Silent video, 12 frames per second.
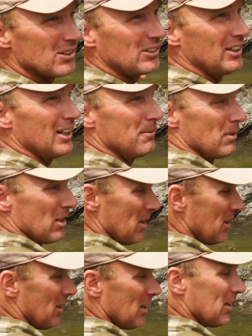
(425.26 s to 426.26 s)
seam,
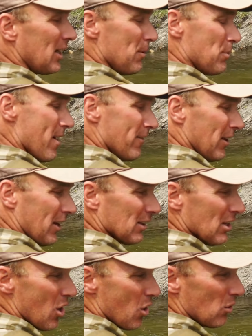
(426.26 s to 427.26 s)
keep everything
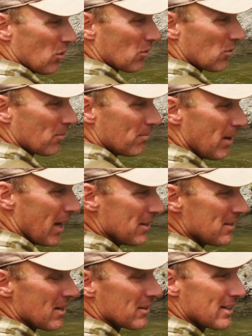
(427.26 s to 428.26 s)
low,
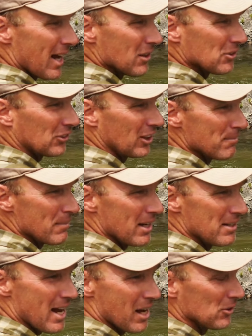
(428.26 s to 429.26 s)
mend
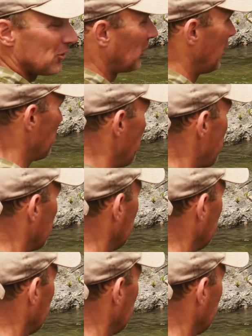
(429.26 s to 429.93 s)
downstream with your